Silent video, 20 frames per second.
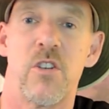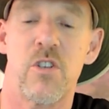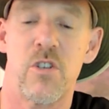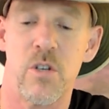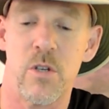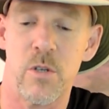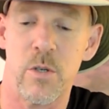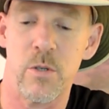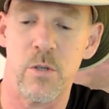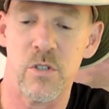
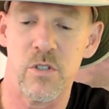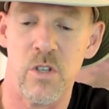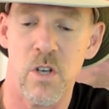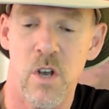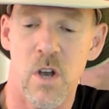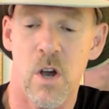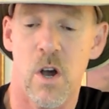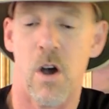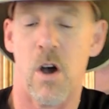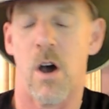shoes
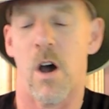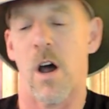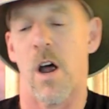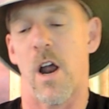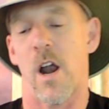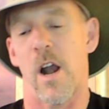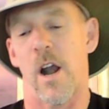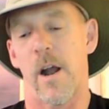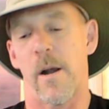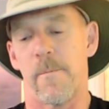
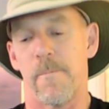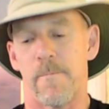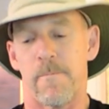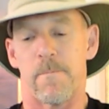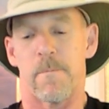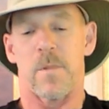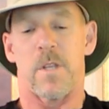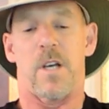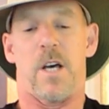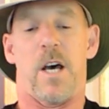are
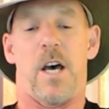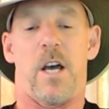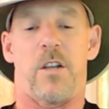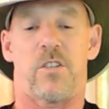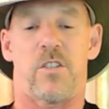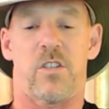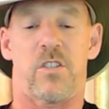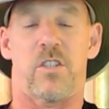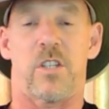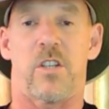
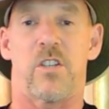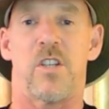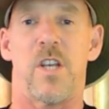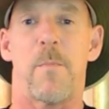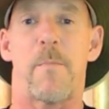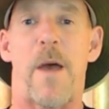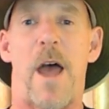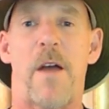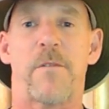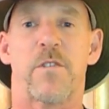just a
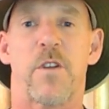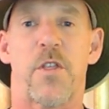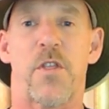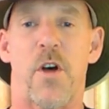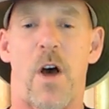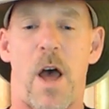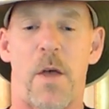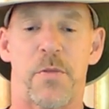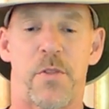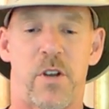cheap
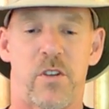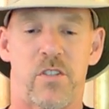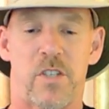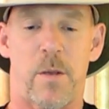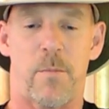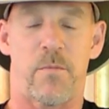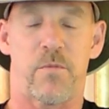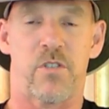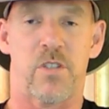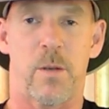afterthought. There's
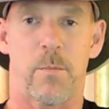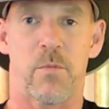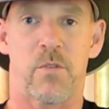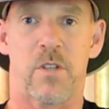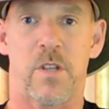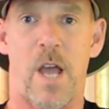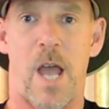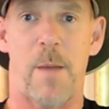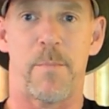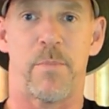some
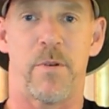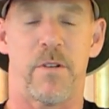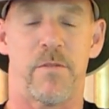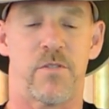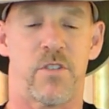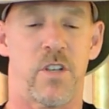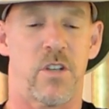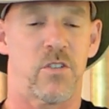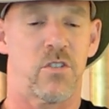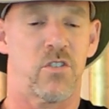type
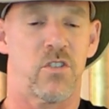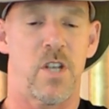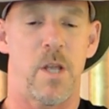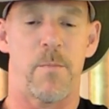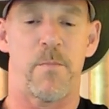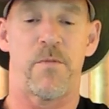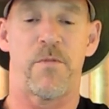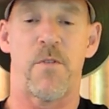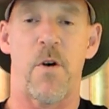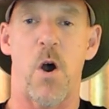of just
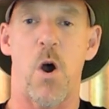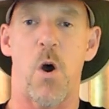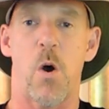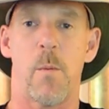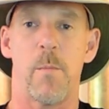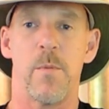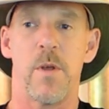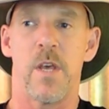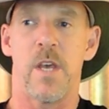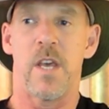cheap
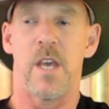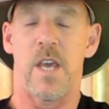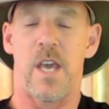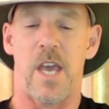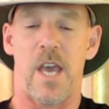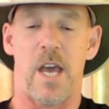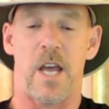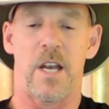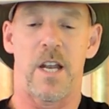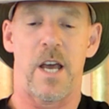foam,
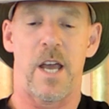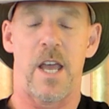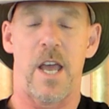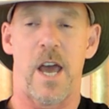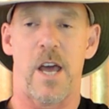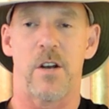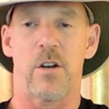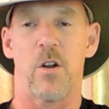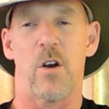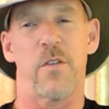and
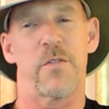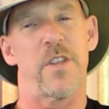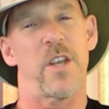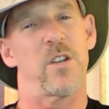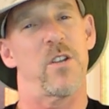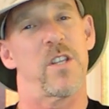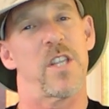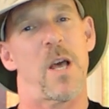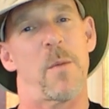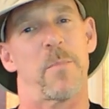I don't know if they
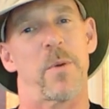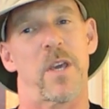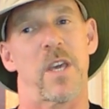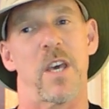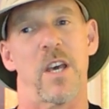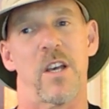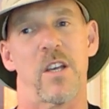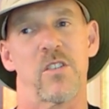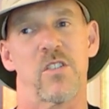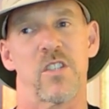do that
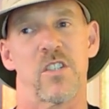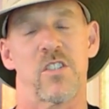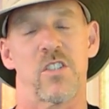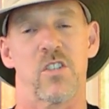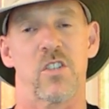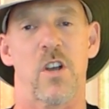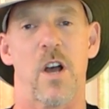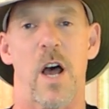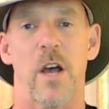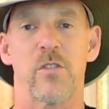because it
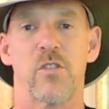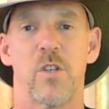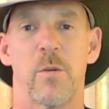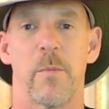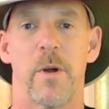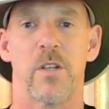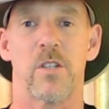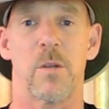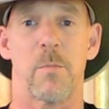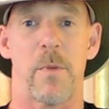just costs too
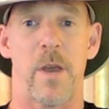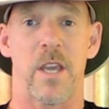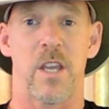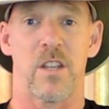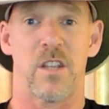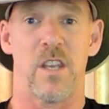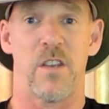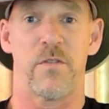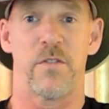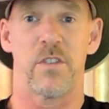much to make a
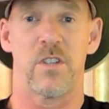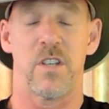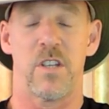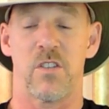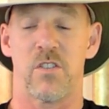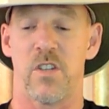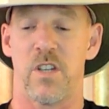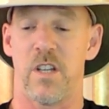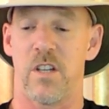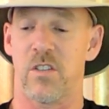
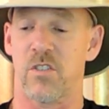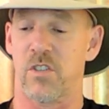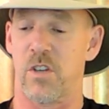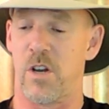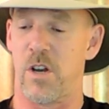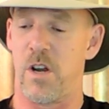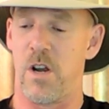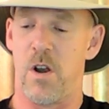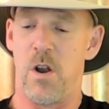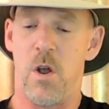decent
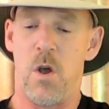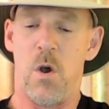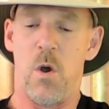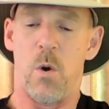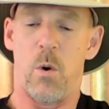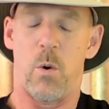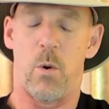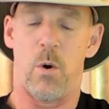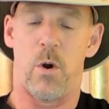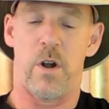insert,
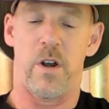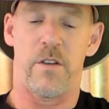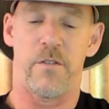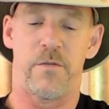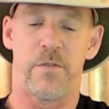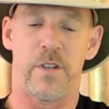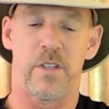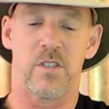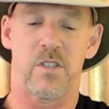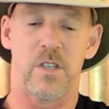or
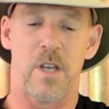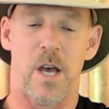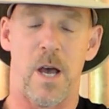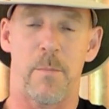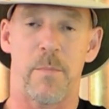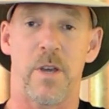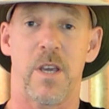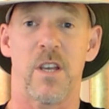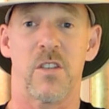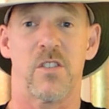if it's
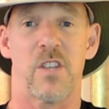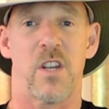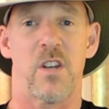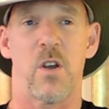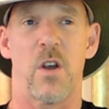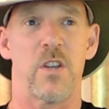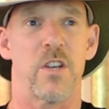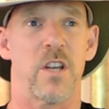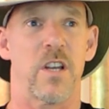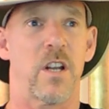because they
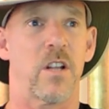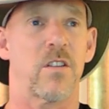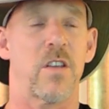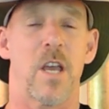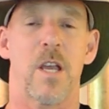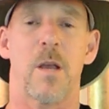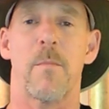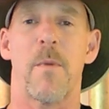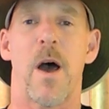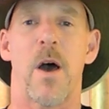know you're going to
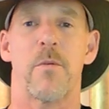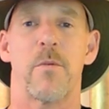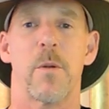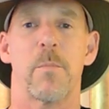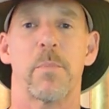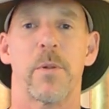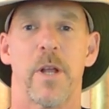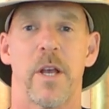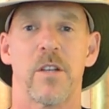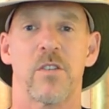take them out and
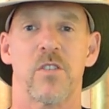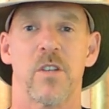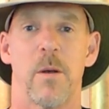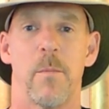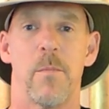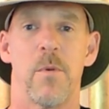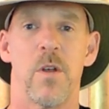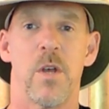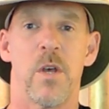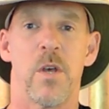replace
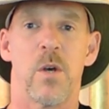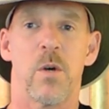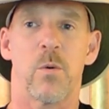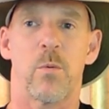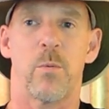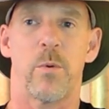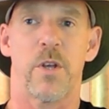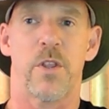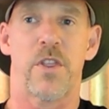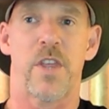them
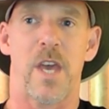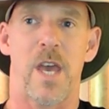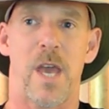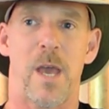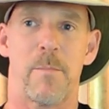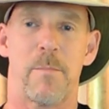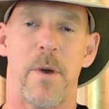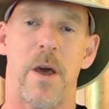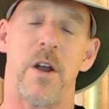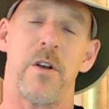with
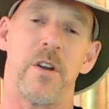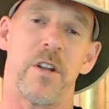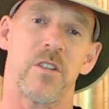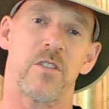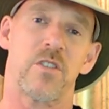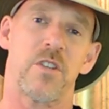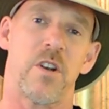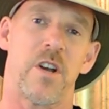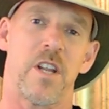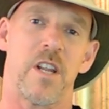a better
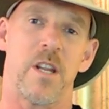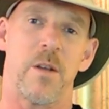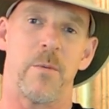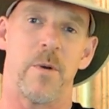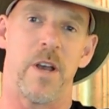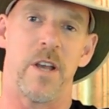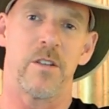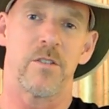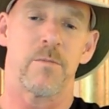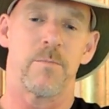insert
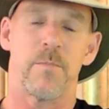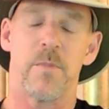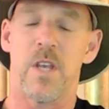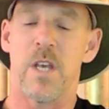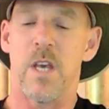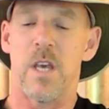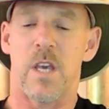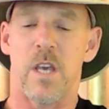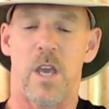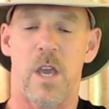anyways.
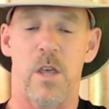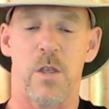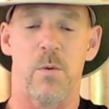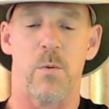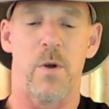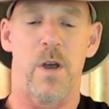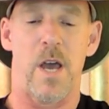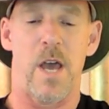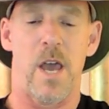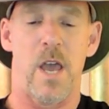Either
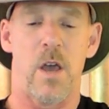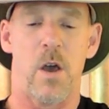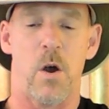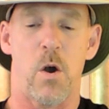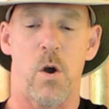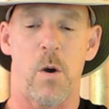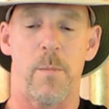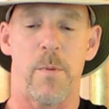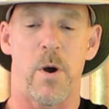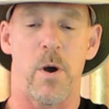way,
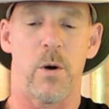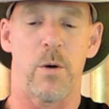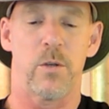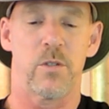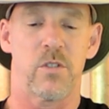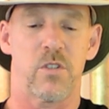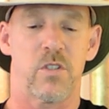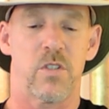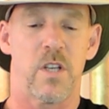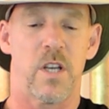
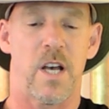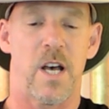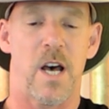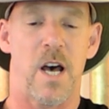Oboz,